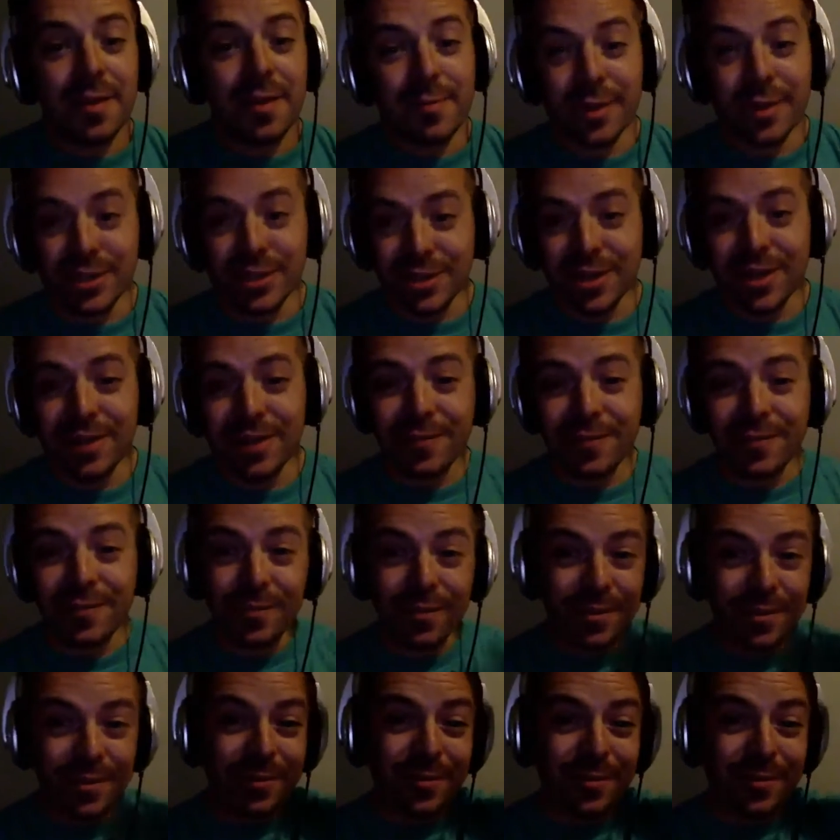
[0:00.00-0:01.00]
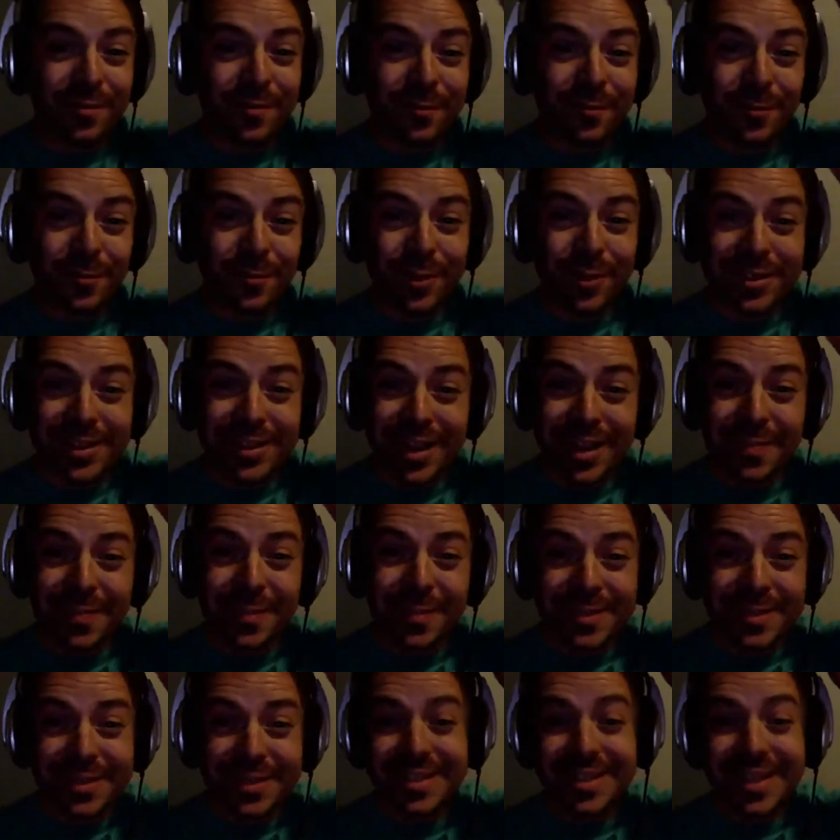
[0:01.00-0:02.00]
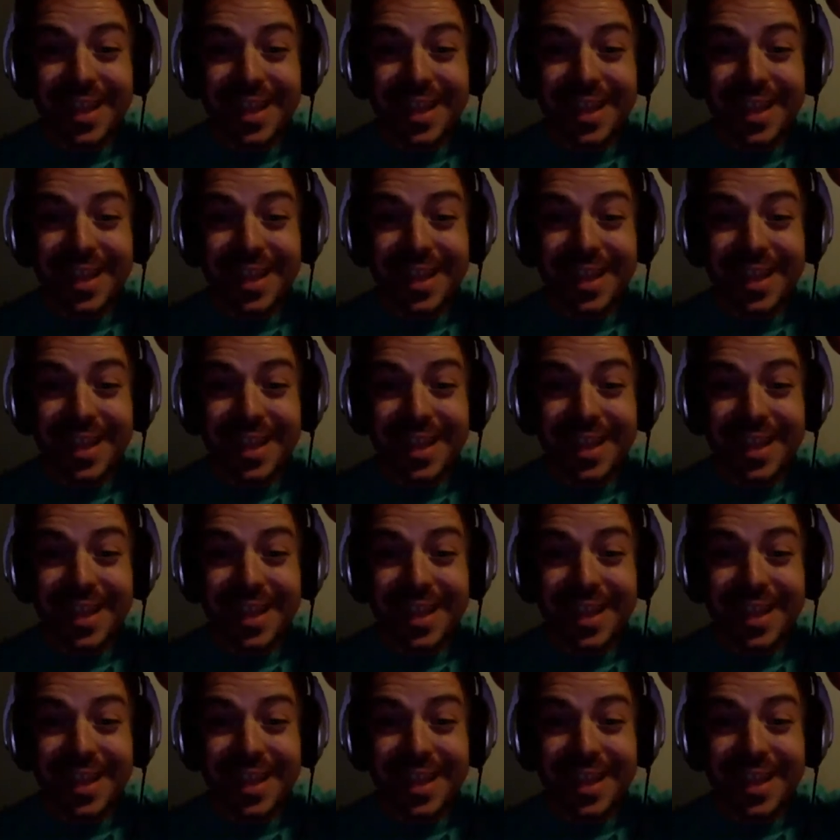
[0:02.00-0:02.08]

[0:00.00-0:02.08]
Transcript: Bischoff was not a business